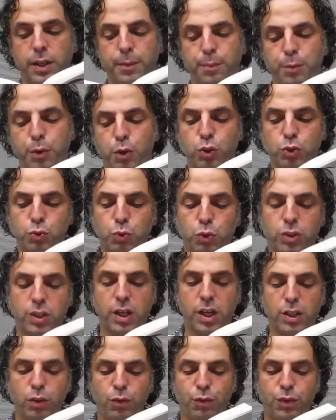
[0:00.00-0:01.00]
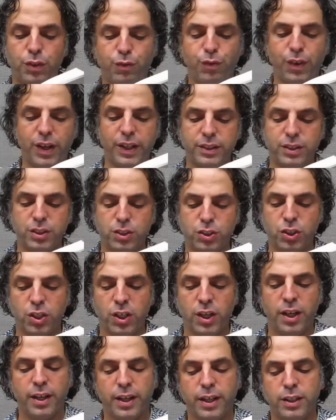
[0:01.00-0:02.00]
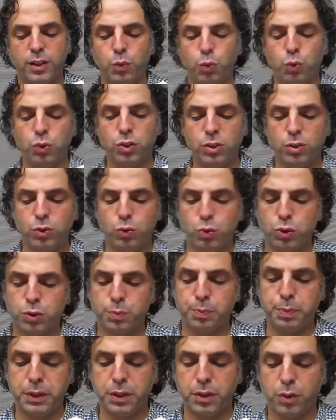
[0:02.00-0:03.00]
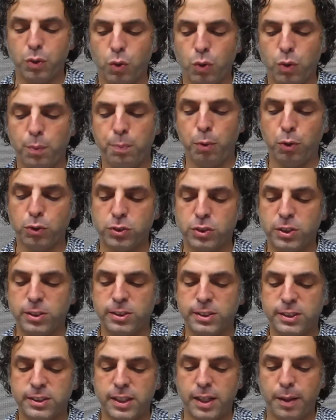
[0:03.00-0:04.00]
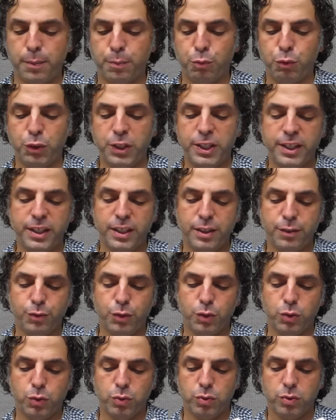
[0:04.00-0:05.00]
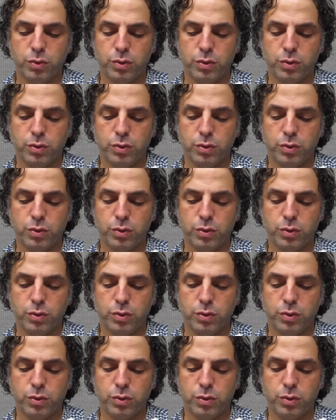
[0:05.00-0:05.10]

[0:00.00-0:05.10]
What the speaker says: Because what kind of advantage can a wooden toothpick or a postage stamp really give you?